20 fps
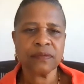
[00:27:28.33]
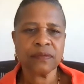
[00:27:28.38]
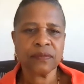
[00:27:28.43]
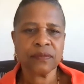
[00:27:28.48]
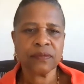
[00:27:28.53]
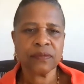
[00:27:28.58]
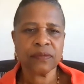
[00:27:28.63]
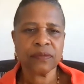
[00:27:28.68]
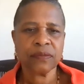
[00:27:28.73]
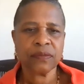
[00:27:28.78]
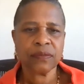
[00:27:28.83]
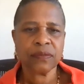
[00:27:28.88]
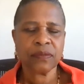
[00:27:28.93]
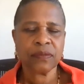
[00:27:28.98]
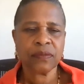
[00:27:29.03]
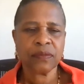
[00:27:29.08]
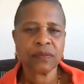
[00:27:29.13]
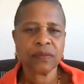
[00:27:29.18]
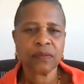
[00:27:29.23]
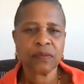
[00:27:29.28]

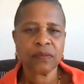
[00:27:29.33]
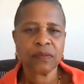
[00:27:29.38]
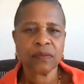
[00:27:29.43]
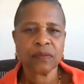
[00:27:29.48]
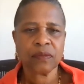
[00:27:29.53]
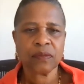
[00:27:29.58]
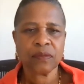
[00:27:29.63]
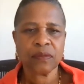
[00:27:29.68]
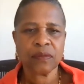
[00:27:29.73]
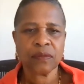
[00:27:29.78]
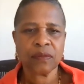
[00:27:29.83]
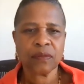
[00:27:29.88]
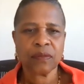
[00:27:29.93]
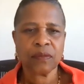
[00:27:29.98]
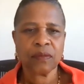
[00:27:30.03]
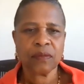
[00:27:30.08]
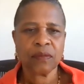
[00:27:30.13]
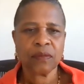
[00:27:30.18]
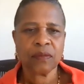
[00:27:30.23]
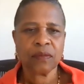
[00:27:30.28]

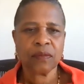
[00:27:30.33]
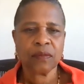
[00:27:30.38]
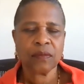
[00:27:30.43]
[no speech]